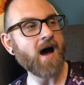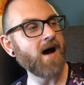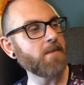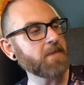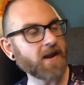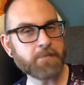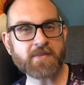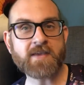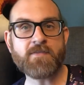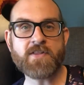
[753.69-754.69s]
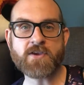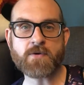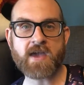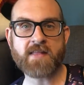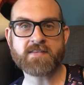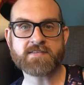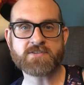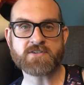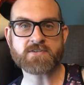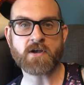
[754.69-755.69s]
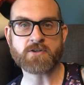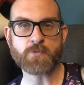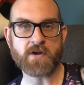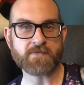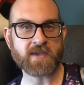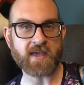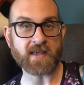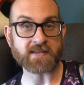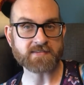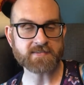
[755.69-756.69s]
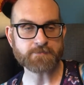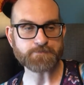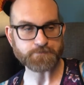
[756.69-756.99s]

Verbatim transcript: Um, and I believe in the UK this is just called Twelve Kings.